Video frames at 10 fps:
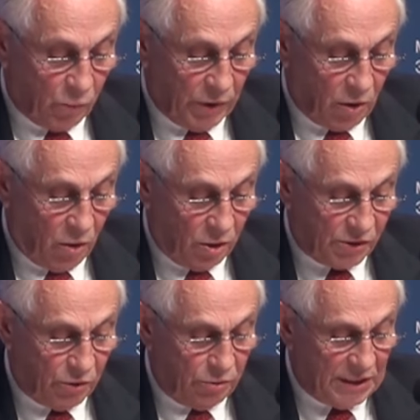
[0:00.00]
we
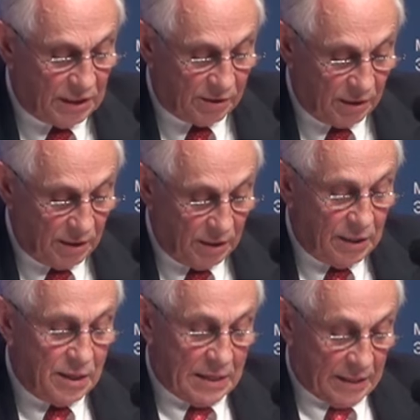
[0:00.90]
also need
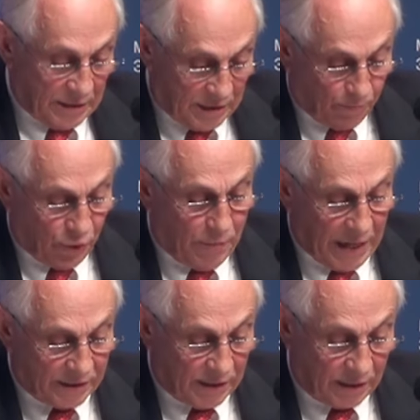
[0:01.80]

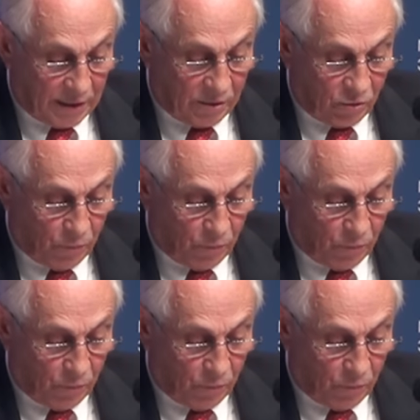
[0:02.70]
diplomatic